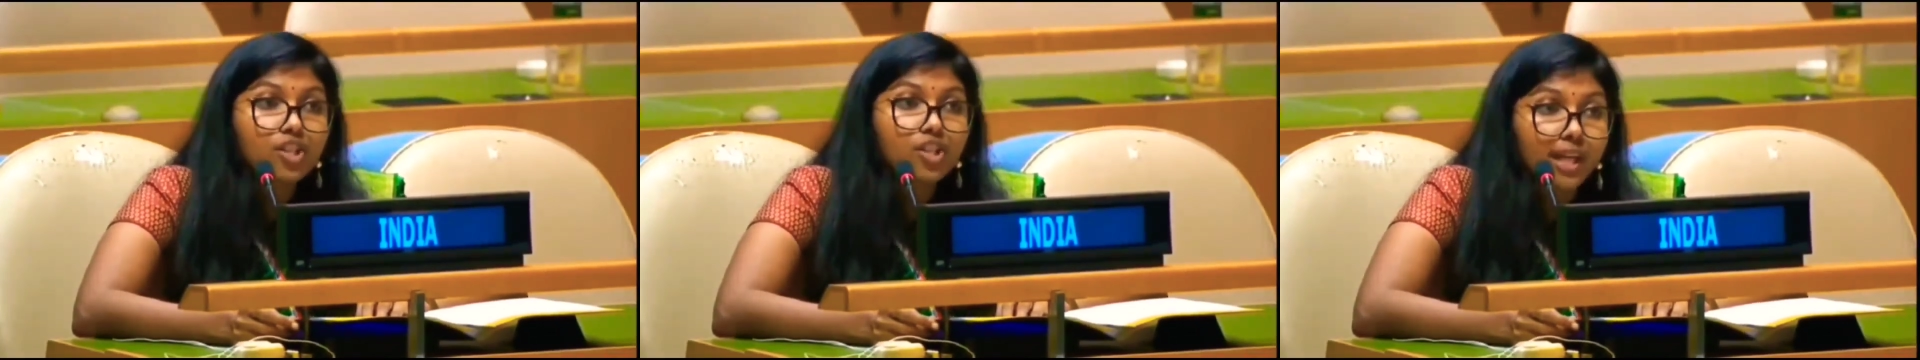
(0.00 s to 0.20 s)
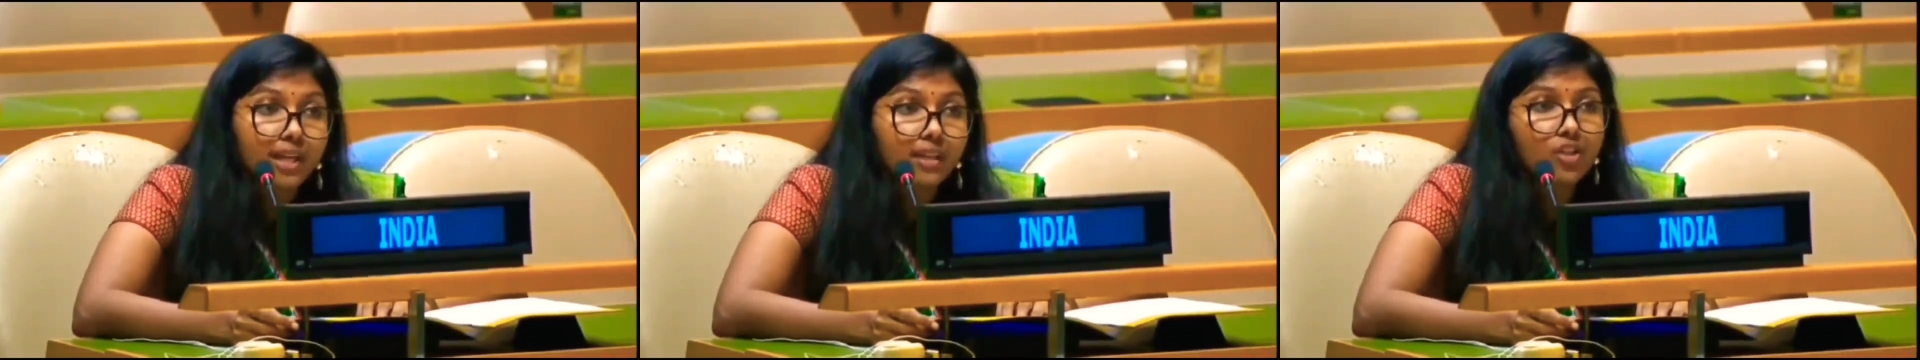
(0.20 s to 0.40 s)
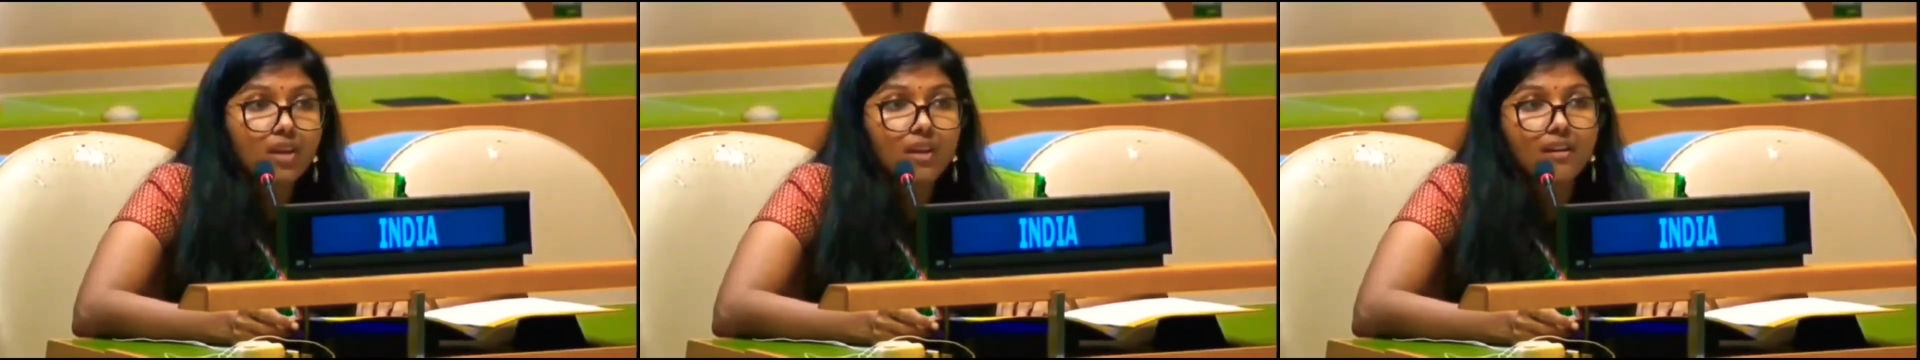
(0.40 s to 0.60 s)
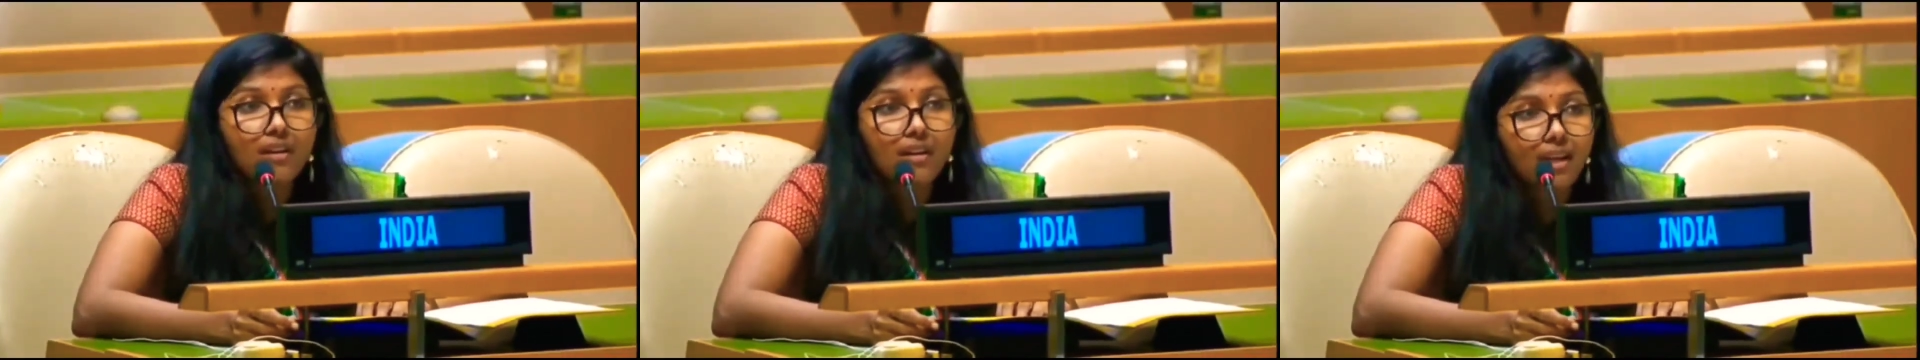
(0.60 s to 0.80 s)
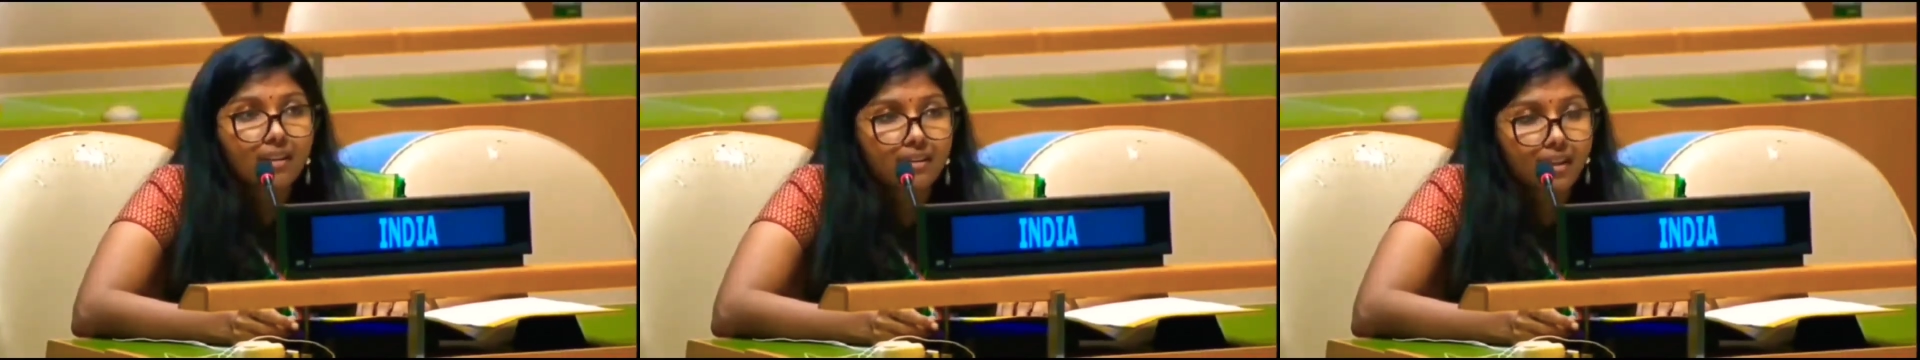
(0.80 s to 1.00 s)
change
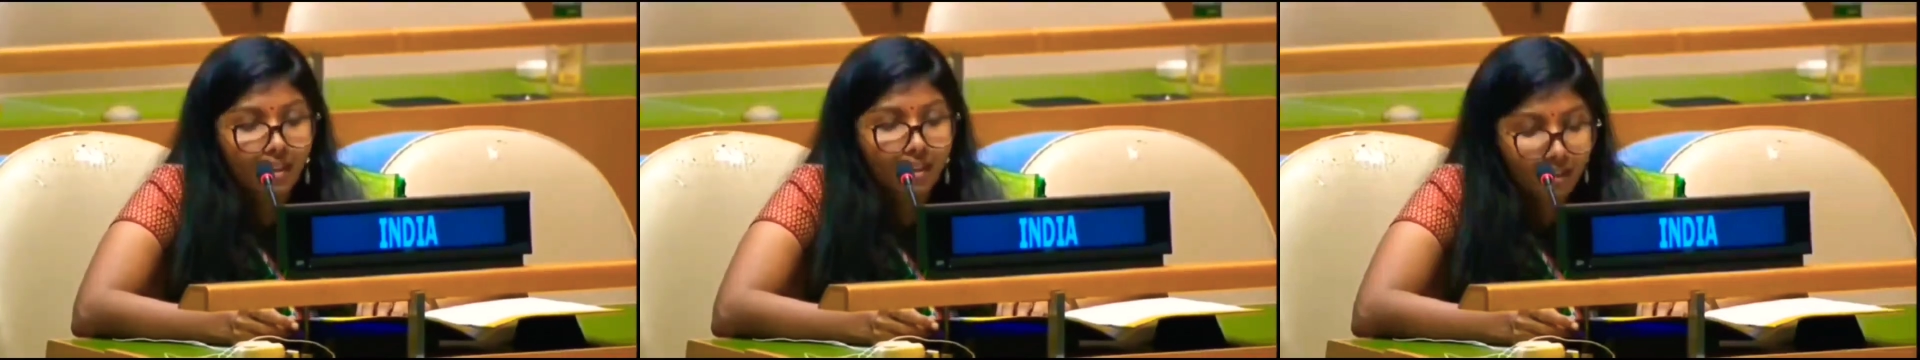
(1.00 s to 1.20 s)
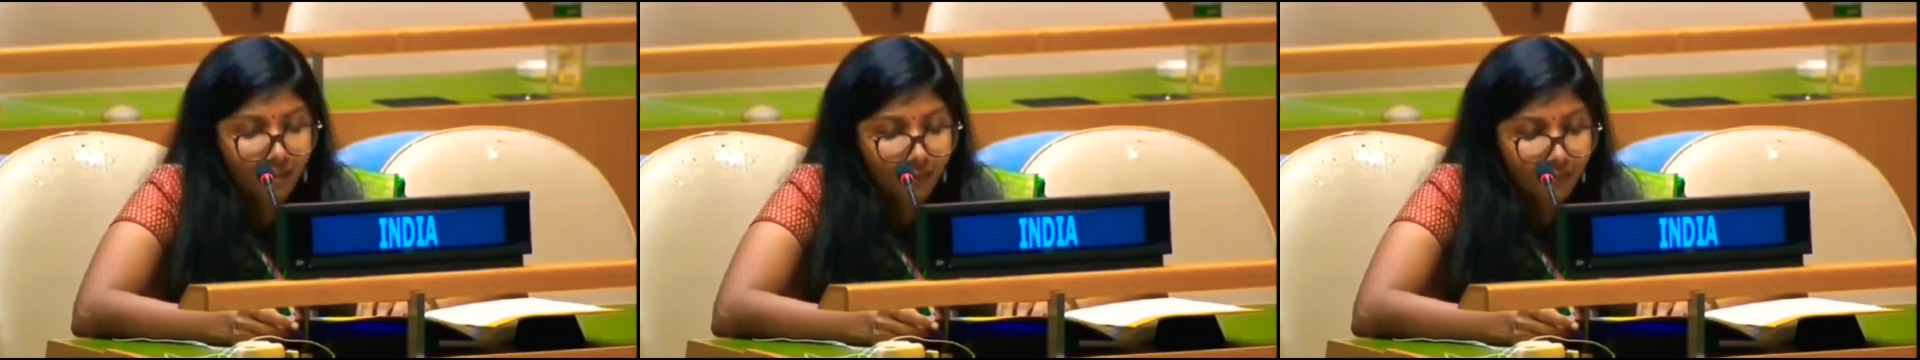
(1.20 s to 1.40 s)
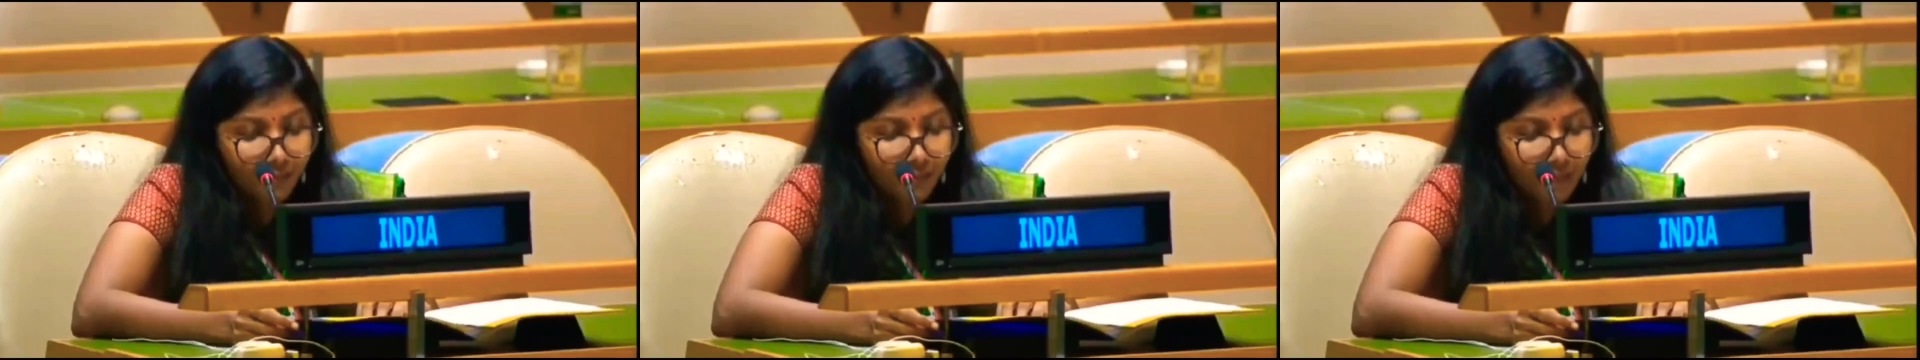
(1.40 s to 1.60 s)
nothing.